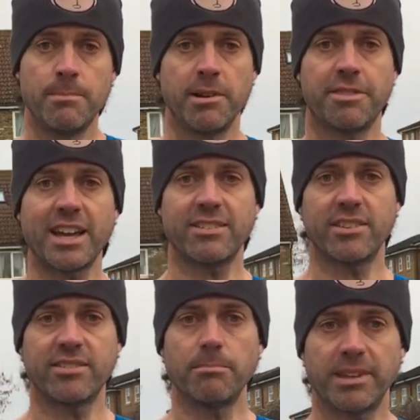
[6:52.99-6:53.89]
but thanks to
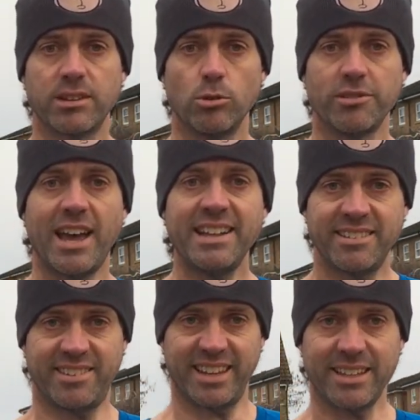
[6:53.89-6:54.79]
something called
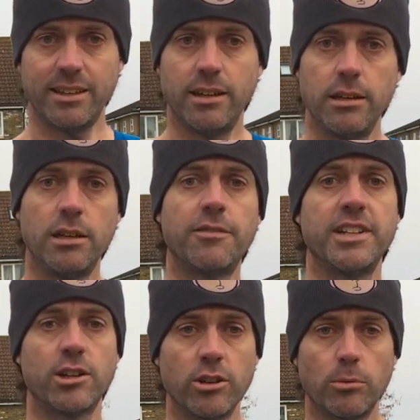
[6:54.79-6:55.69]
editing, you've
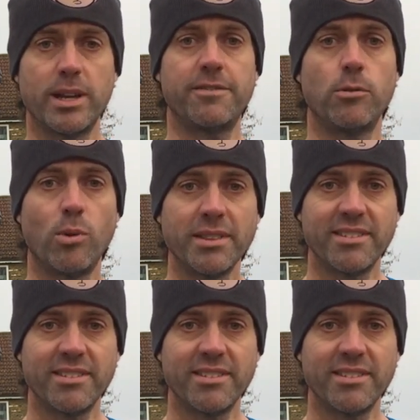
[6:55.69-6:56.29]
only got to wait for 1